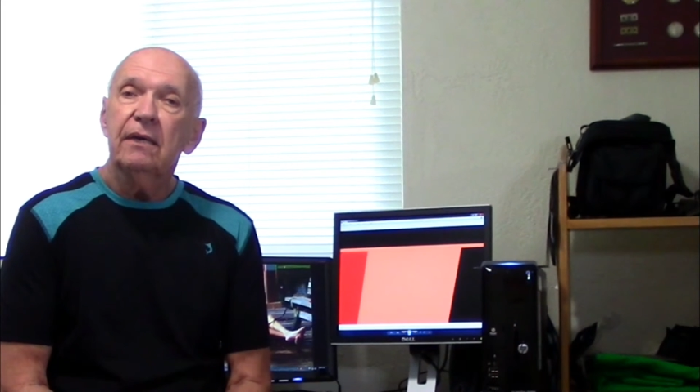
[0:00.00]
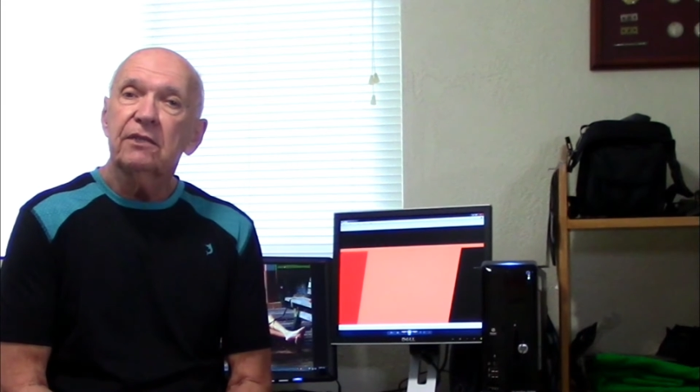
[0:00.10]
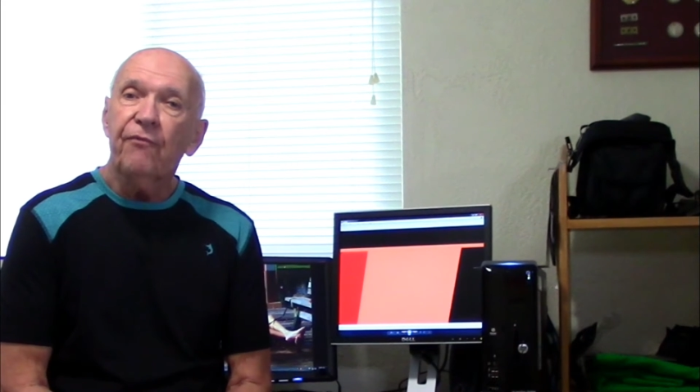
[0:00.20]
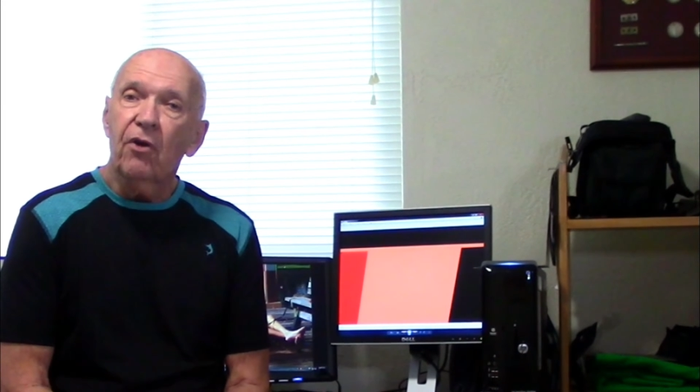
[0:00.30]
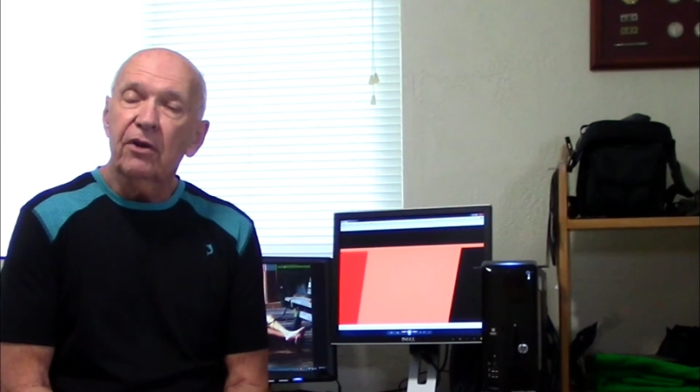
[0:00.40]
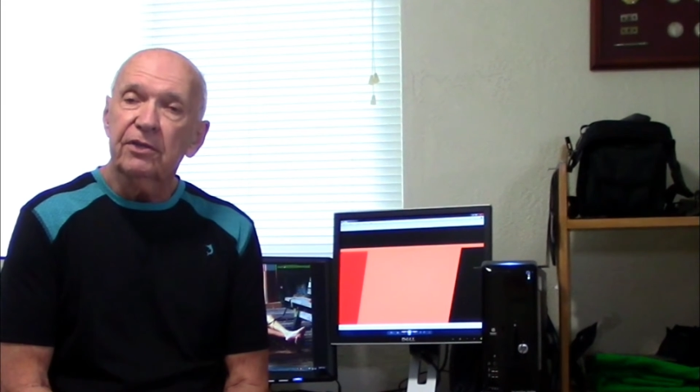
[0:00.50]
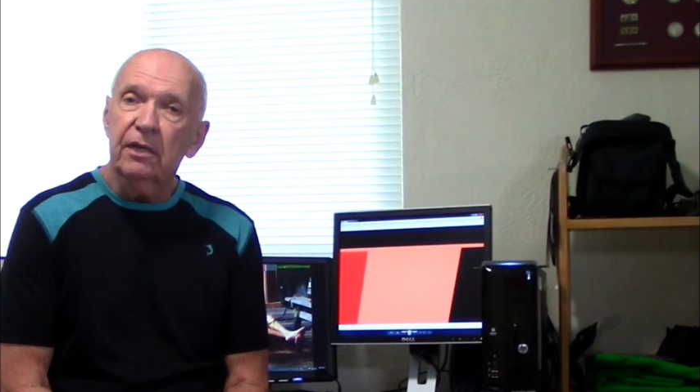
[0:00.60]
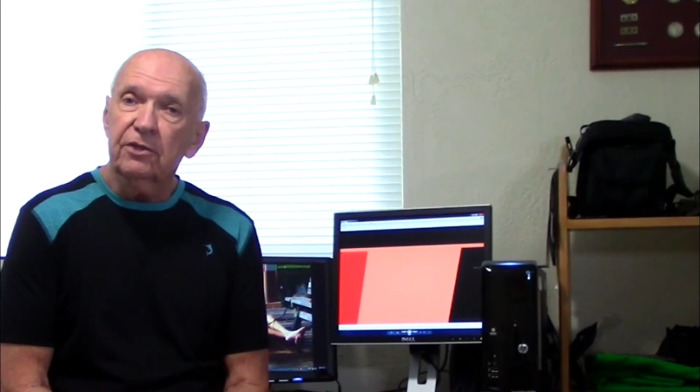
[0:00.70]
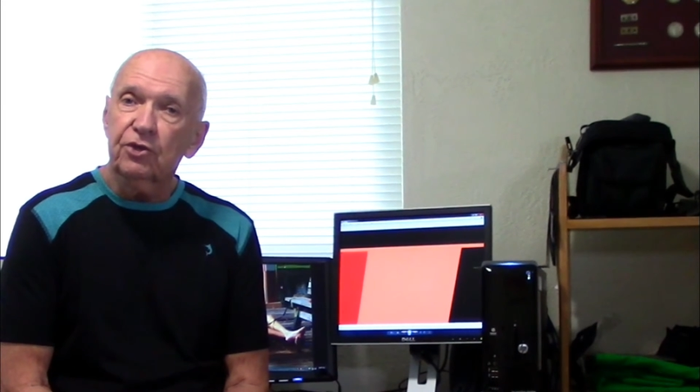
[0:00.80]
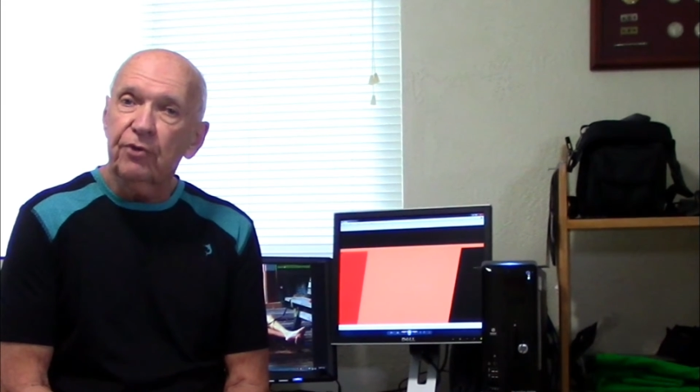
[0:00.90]
as far as
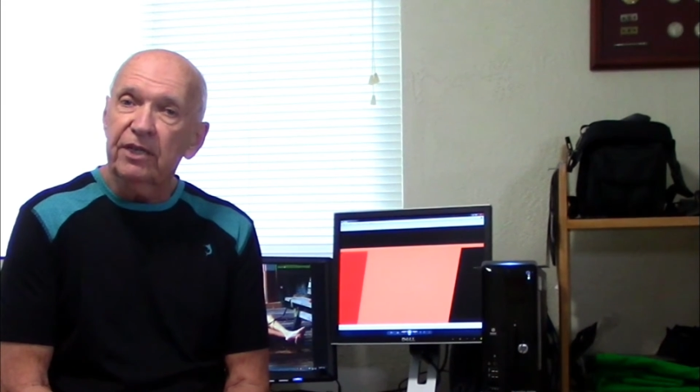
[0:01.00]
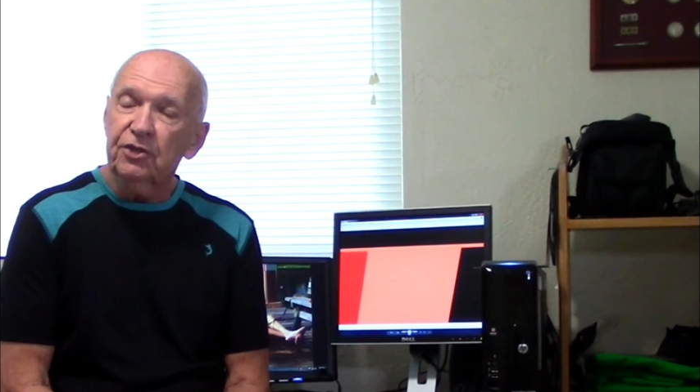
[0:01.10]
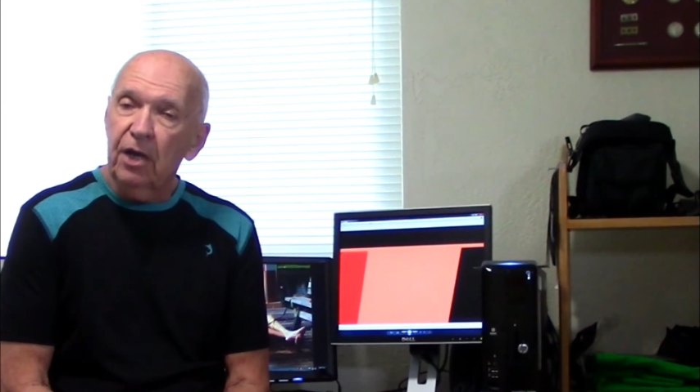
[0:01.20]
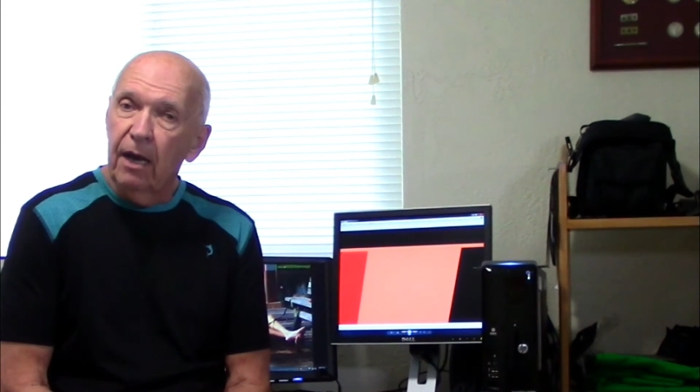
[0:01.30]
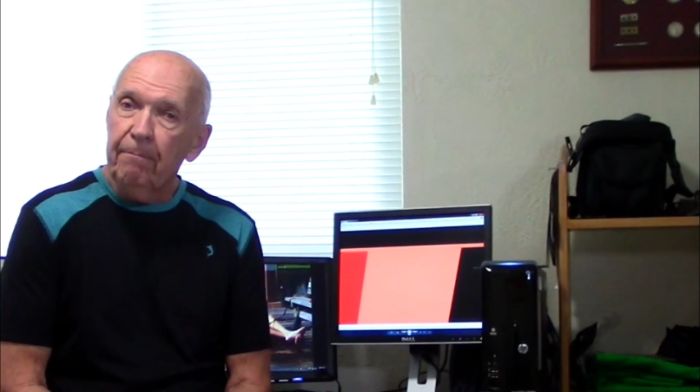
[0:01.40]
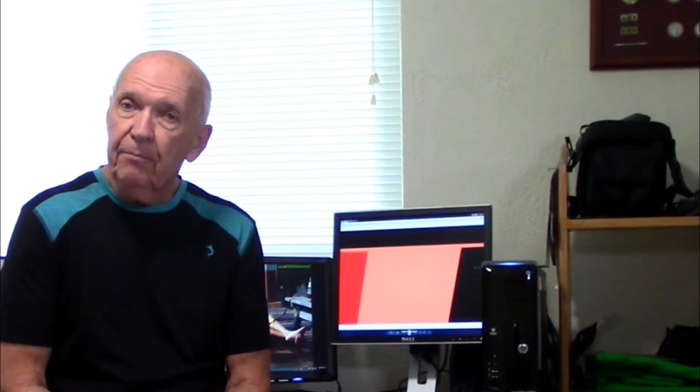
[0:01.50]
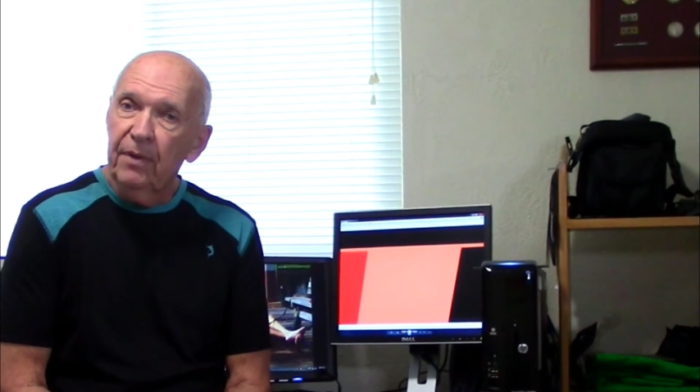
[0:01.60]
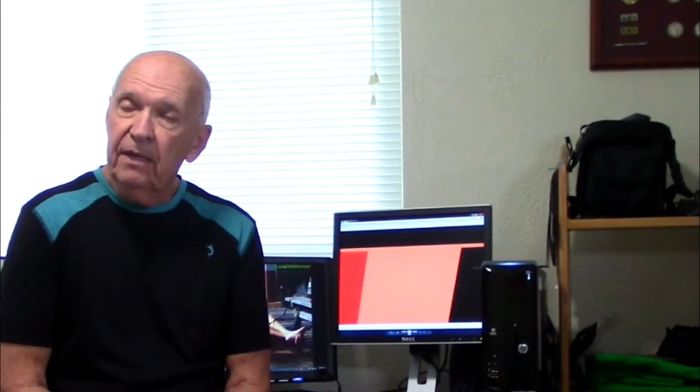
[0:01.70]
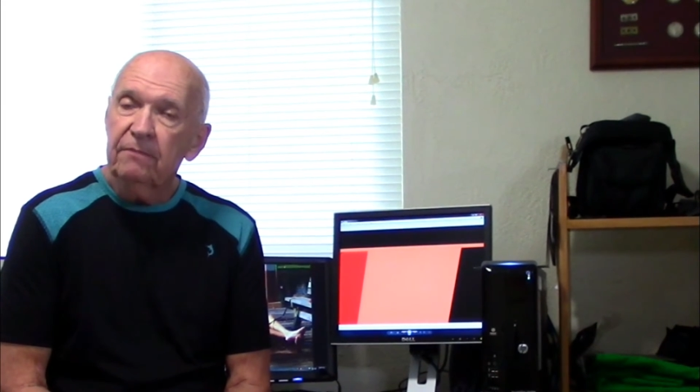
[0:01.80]
it'll stretch up.